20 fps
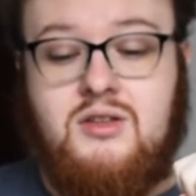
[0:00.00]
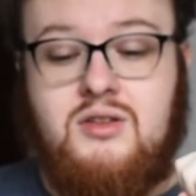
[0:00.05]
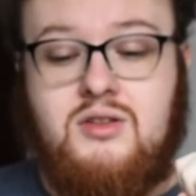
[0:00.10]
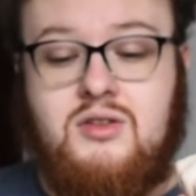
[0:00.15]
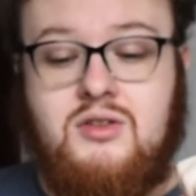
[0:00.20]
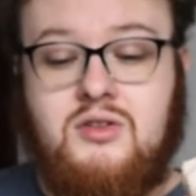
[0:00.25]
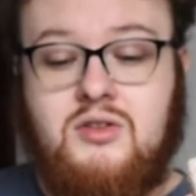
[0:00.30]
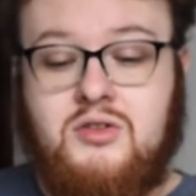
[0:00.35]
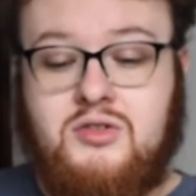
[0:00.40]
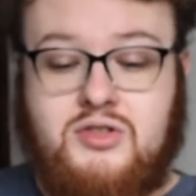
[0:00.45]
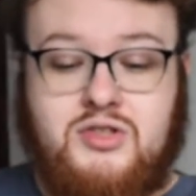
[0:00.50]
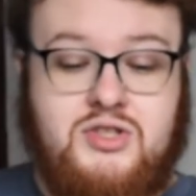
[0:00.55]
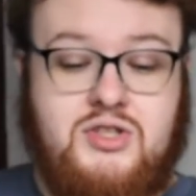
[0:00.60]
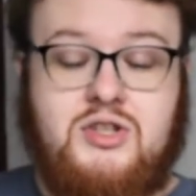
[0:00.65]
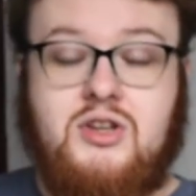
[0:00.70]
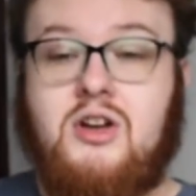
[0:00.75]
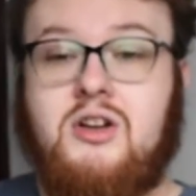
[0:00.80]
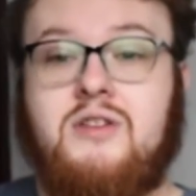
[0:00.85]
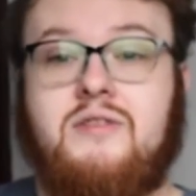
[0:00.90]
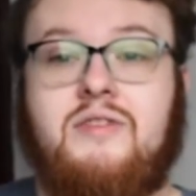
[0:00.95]
you're just
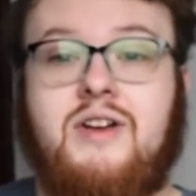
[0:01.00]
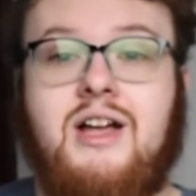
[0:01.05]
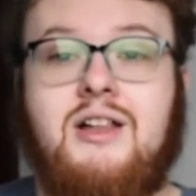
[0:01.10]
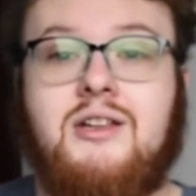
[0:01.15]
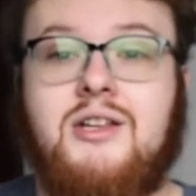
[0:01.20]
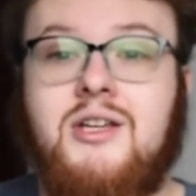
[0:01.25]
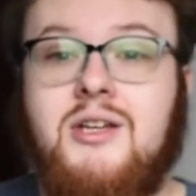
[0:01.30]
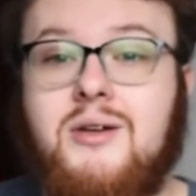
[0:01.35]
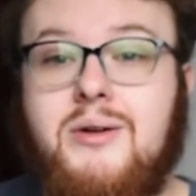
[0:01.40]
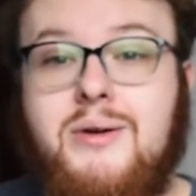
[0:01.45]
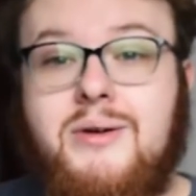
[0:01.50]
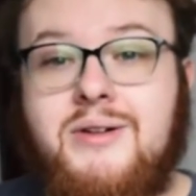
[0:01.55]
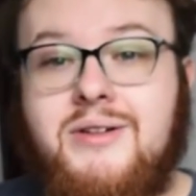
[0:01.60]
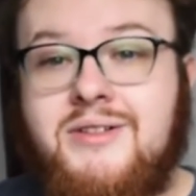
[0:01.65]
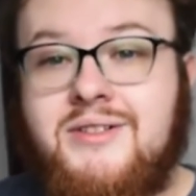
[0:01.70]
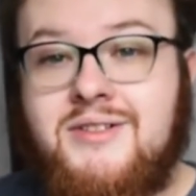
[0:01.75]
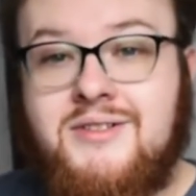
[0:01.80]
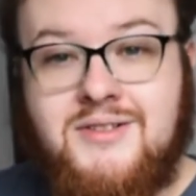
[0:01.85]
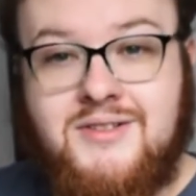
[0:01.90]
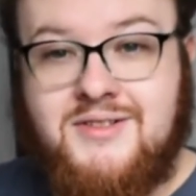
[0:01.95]
not a value.
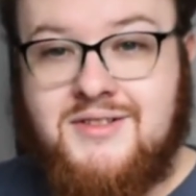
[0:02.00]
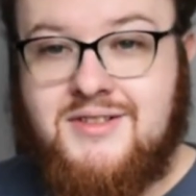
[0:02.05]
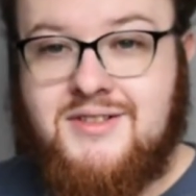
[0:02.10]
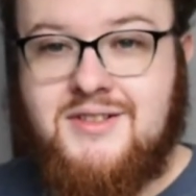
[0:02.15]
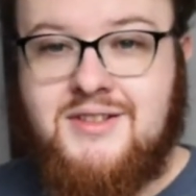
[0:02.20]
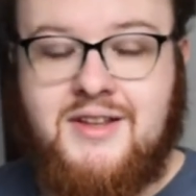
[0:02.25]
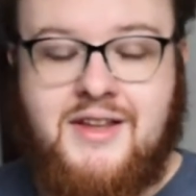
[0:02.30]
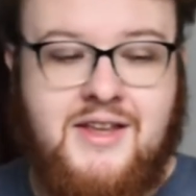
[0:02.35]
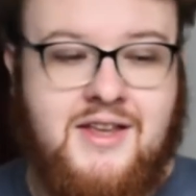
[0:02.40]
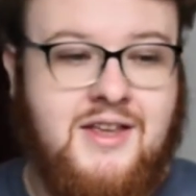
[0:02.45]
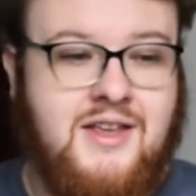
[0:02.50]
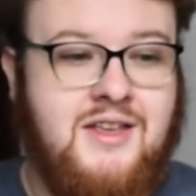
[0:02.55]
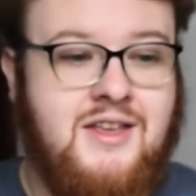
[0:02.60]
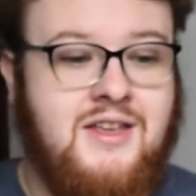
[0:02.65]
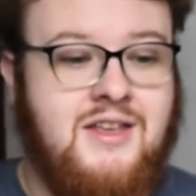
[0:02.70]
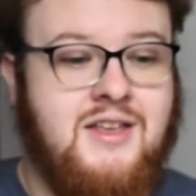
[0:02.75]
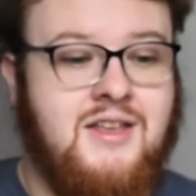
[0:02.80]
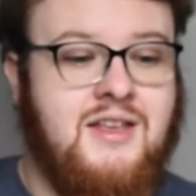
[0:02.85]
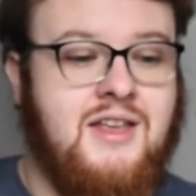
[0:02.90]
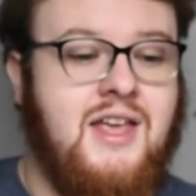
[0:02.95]
Like,
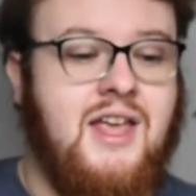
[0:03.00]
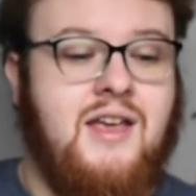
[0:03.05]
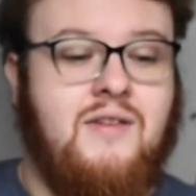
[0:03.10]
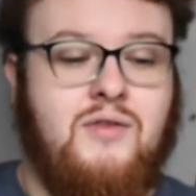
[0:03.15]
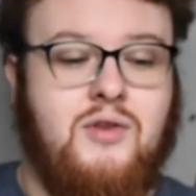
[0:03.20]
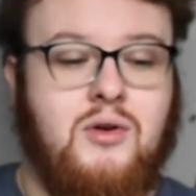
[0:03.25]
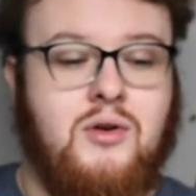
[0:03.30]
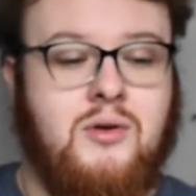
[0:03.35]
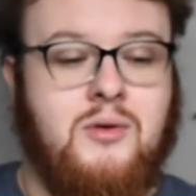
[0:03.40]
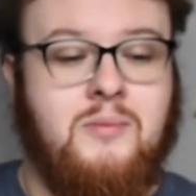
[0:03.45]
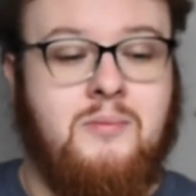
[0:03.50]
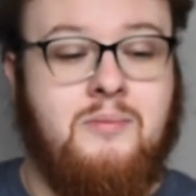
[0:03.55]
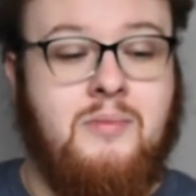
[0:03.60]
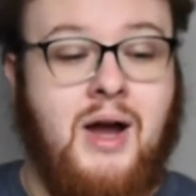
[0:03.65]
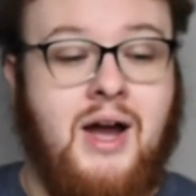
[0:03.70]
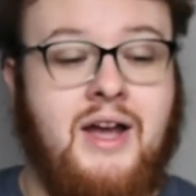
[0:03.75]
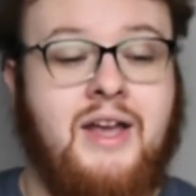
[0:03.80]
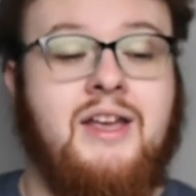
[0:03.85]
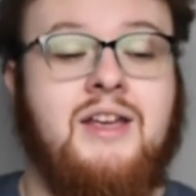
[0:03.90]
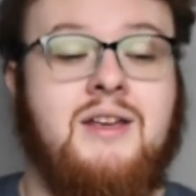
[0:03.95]
if you're
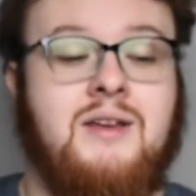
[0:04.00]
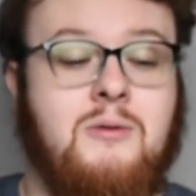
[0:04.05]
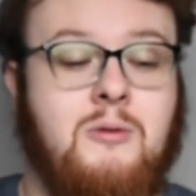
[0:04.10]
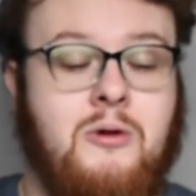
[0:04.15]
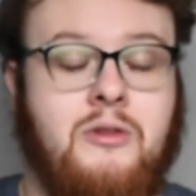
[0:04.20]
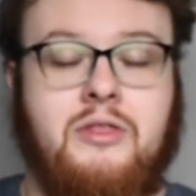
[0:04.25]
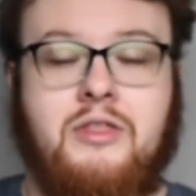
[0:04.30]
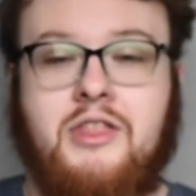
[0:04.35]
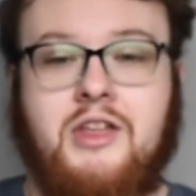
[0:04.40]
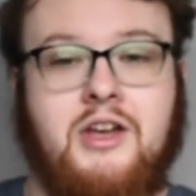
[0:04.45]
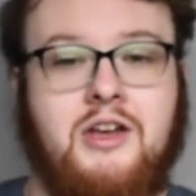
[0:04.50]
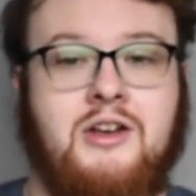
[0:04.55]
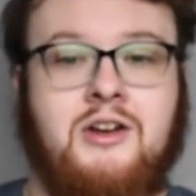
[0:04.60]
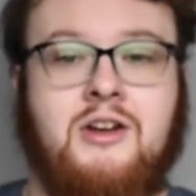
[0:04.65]
buying one thing and